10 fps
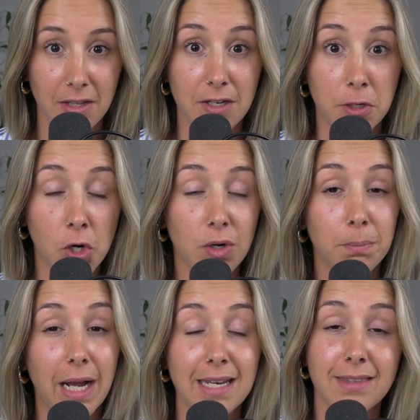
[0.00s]
The egoic
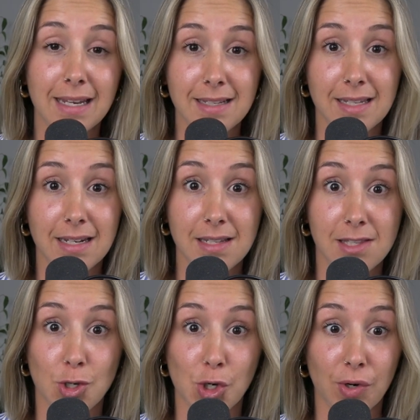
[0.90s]
mind thinks it is
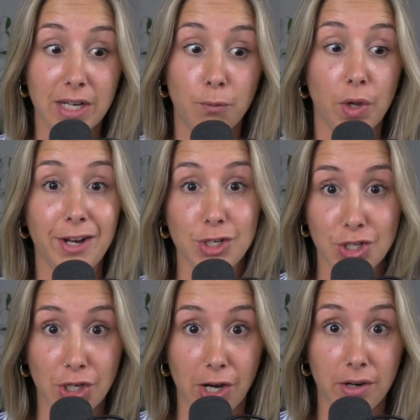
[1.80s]
the journey of what I just
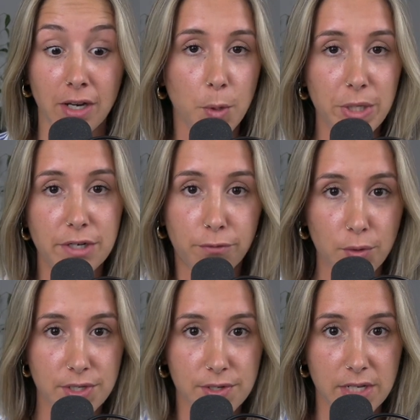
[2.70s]
shared. We need to
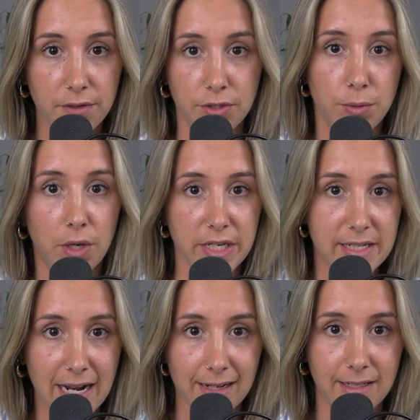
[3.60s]
force ourselves to do all these
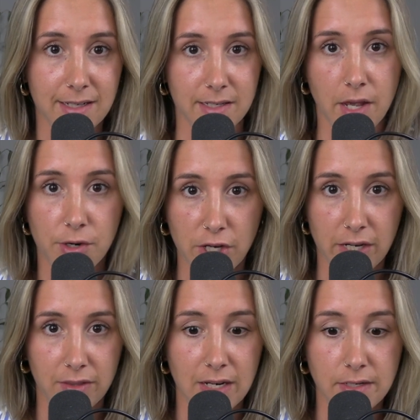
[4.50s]
tactics and
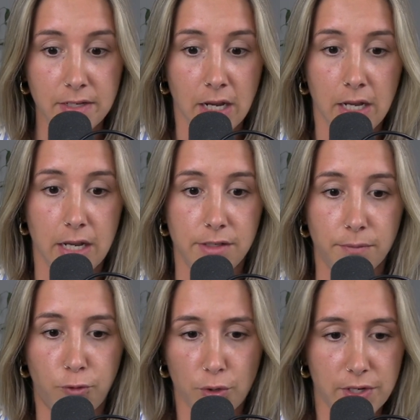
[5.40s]
energetic things and to
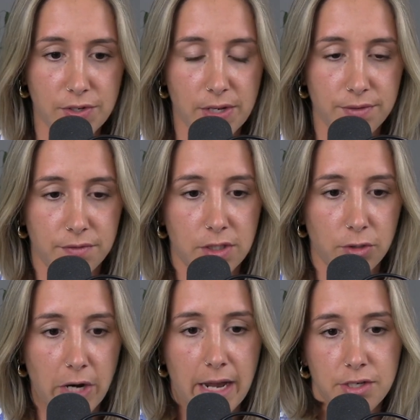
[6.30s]
force ourselves to feel
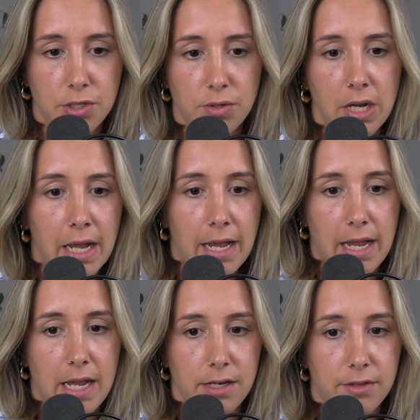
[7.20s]
gratitude
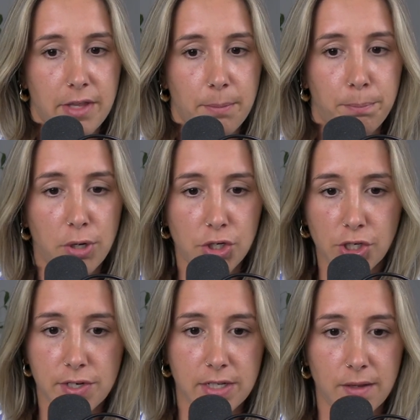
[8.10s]
and then push
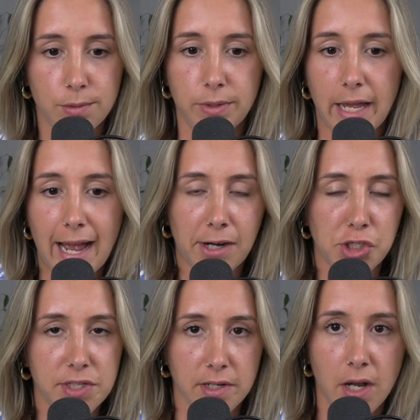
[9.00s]
ourselves with the
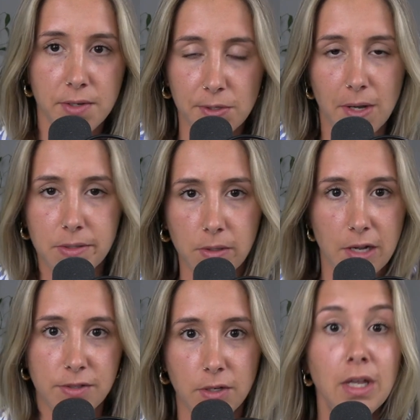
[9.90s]
actions and hustle, hustle,
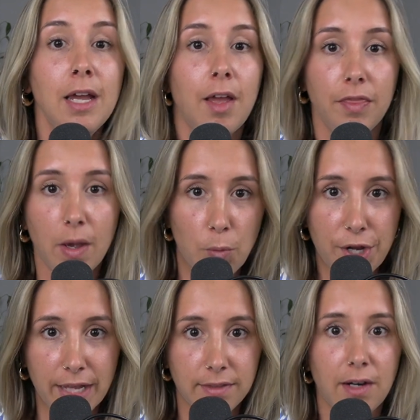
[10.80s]
hustle. And then we'll
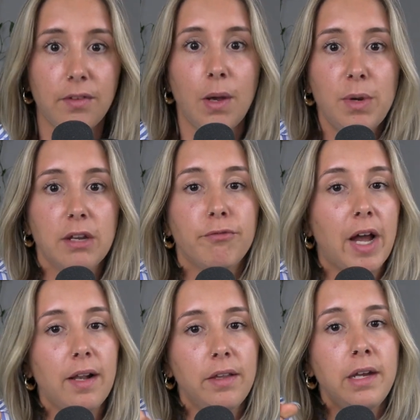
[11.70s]
get there and then we can
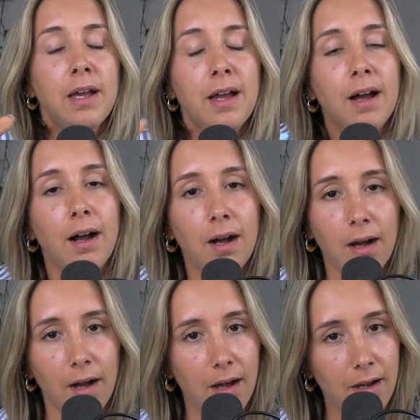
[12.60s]
finally
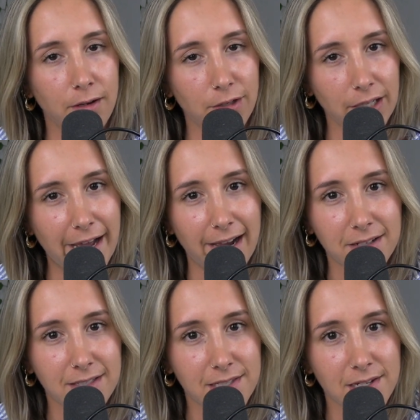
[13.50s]

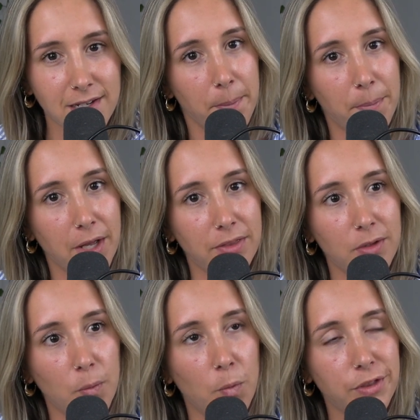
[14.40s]
relax. But
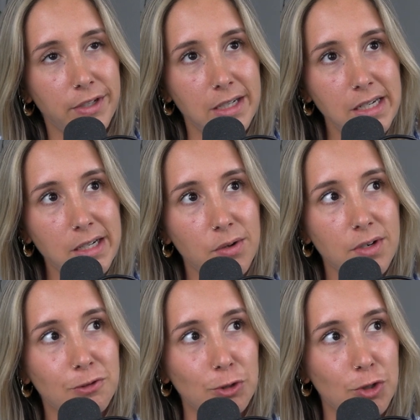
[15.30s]
what the ego
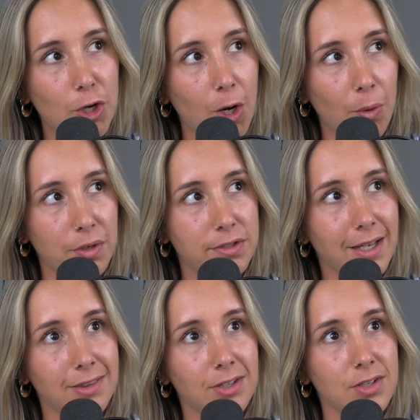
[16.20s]
doesn't know is
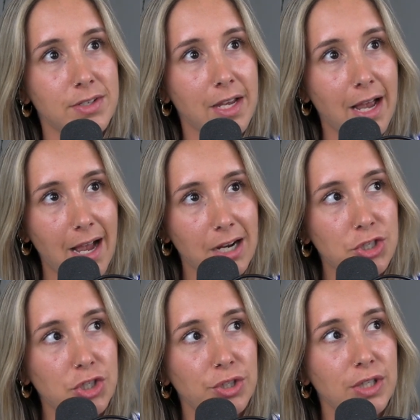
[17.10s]
that there's
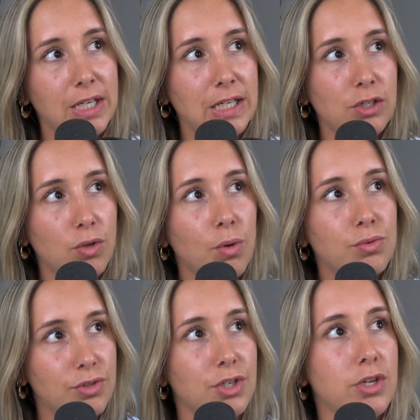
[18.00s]
actually no
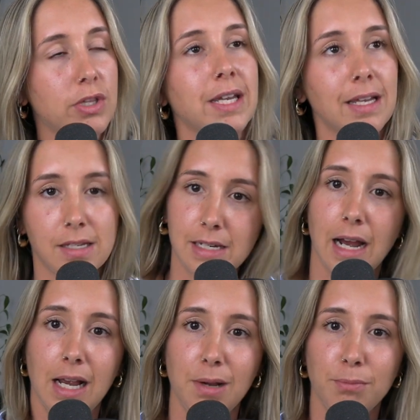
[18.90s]
such thing as
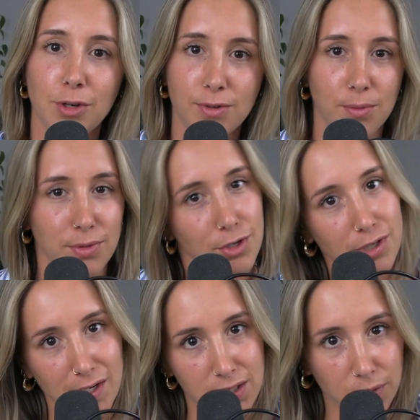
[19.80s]
time. There's no such
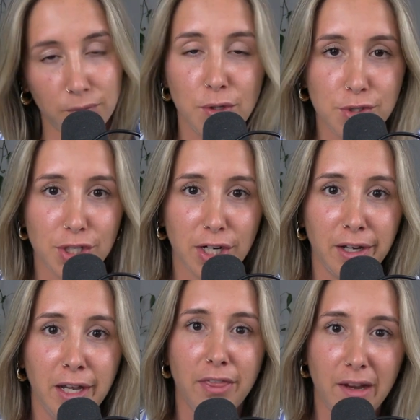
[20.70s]
thing as the future.
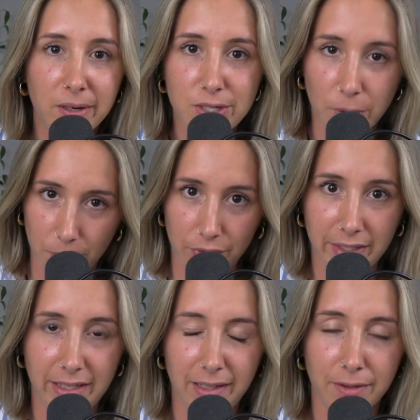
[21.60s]
There is
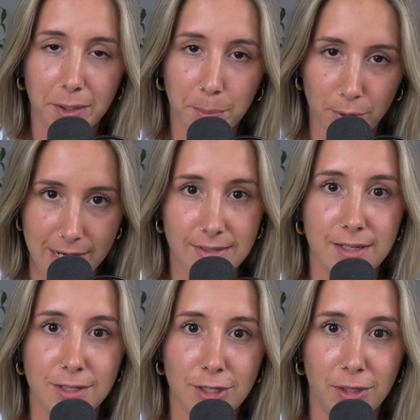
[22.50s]
only the
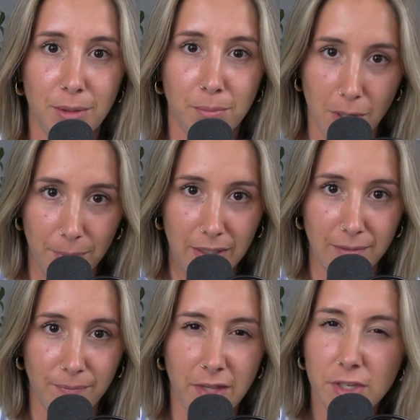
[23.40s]
present moment.
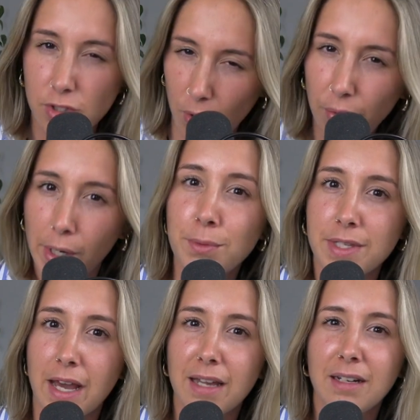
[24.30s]
And the soul knows
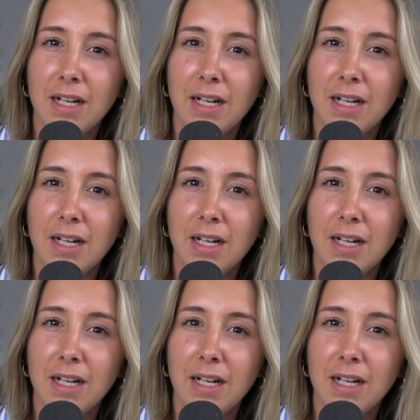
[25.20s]
that.